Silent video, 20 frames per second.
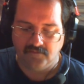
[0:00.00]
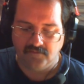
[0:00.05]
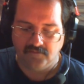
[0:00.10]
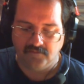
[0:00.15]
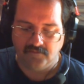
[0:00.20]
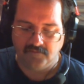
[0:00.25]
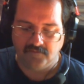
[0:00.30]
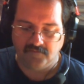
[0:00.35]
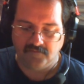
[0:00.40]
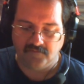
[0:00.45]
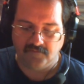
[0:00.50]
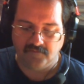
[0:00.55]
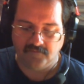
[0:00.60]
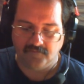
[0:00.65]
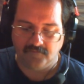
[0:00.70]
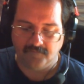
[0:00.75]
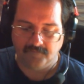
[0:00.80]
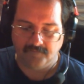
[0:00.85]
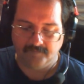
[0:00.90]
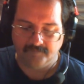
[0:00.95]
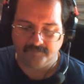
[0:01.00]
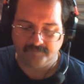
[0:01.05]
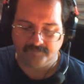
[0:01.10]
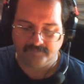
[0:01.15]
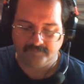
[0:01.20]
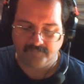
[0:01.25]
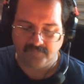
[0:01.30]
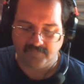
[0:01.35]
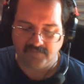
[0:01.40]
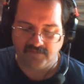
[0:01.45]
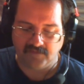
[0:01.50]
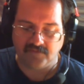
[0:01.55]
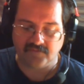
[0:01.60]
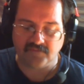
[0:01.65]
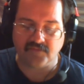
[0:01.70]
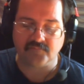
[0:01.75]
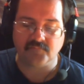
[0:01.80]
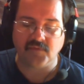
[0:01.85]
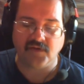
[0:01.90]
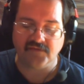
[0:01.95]
And
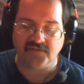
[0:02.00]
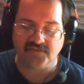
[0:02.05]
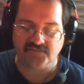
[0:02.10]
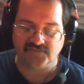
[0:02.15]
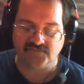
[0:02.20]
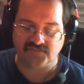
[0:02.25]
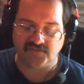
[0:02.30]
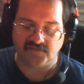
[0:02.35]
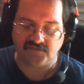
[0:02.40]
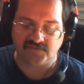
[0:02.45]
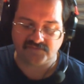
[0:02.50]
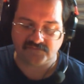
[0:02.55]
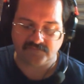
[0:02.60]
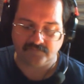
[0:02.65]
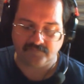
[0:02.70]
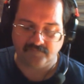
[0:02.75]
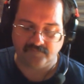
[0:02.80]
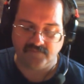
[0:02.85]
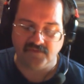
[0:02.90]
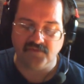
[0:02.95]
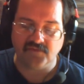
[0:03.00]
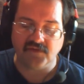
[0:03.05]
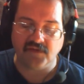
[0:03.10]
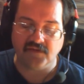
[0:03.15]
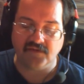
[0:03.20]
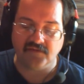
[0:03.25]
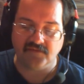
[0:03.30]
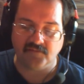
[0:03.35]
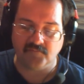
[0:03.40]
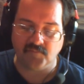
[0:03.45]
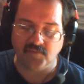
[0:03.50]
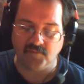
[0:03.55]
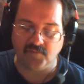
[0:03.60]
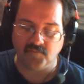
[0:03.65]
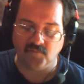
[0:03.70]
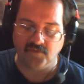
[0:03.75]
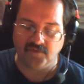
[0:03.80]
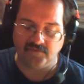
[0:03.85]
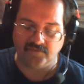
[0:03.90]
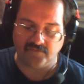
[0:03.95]
then -6, you get an emblem
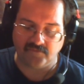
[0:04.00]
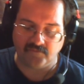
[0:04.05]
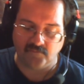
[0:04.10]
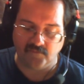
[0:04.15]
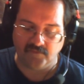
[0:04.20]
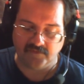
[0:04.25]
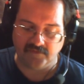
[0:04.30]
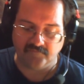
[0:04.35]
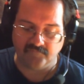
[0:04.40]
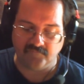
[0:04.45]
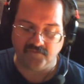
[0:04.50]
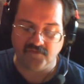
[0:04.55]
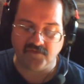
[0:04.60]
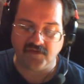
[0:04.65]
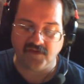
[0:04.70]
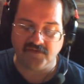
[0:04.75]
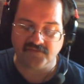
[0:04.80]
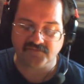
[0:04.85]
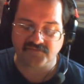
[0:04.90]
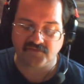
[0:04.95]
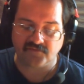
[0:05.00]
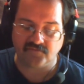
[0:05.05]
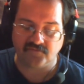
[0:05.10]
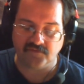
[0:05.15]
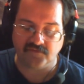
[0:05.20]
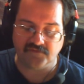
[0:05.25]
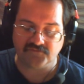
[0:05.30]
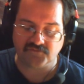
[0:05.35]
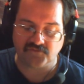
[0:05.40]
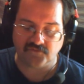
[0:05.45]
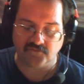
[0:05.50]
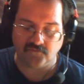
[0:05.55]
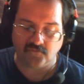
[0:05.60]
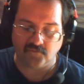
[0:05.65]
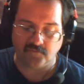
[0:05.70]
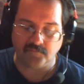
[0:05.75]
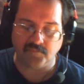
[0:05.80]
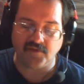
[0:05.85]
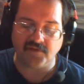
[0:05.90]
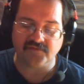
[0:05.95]
with, whenever you cast a creature
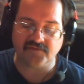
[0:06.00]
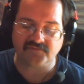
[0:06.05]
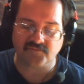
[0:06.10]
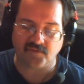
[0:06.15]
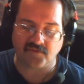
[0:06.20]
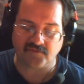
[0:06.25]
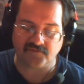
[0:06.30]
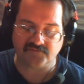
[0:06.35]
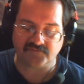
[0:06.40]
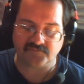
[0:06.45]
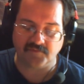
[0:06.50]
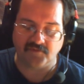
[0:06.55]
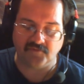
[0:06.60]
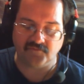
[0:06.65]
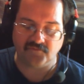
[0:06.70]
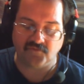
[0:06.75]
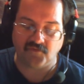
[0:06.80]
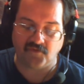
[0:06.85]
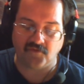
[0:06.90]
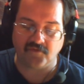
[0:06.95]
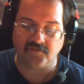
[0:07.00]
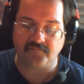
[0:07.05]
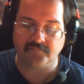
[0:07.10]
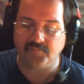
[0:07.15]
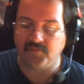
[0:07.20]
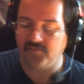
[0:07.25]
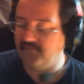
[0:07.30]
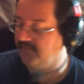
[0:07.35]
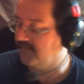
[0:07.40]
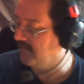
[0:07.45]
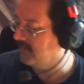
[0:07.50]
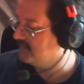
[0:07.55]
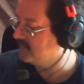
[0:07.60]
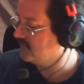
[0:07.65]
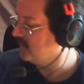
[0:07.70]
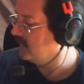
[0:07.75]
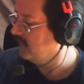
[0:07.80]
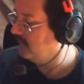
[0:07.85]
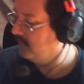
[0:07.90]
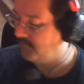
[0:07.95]
or planeswalker spell, target opponent gets
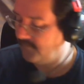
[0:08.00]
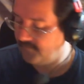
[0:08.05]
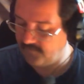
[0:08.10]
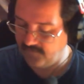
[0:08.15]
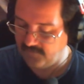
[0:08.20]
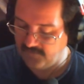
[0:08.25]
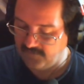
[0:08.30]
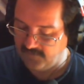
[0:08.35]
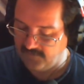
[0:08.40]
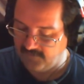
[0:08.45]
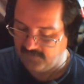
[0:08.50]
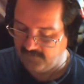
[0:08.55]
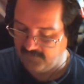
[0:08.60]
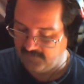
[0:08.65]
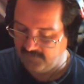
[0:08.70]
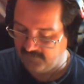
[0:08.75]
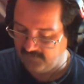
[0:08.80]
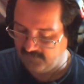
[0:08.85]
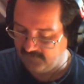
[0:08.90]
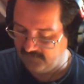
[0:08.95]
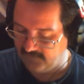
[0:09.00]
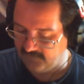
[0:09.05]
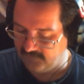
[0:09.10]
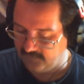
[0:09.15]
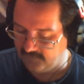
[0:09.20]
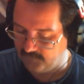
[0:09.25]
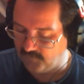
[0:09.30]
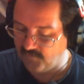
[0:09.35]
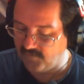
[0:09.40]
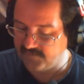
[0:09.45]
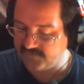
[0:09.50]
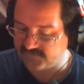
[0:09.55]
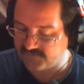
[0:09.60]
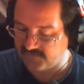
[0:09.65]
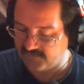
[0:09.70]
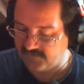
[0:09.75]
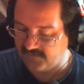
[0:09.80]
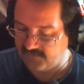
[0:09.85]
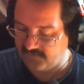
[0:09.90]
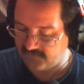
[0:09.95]
2
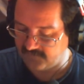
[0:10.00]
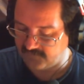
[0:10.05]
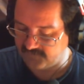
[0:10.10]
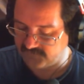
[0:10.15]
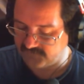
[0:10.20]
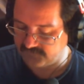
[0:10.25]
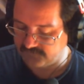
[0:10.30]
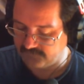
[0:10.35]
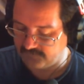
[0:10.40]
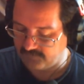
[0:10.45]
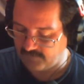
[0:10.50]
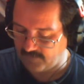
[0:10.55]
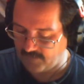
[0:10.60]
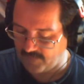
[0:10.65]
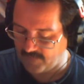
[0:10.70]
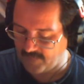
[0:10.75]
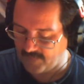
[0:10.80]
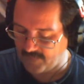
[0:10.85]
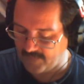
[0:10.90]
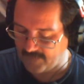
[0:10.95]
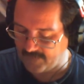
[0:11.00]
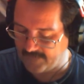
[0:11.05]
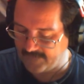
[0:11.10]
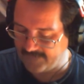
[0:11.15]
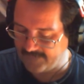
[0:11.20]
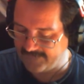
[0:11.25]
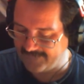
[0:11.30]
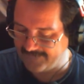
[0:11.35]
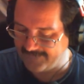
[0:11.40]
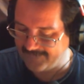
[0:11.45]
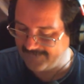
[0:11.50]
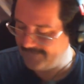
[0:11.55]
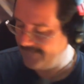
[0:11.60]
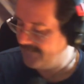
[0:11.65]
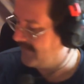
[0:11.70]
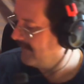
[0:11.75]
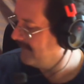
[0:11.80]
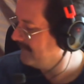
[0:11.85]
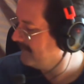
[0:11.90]
poison counters. Yeah,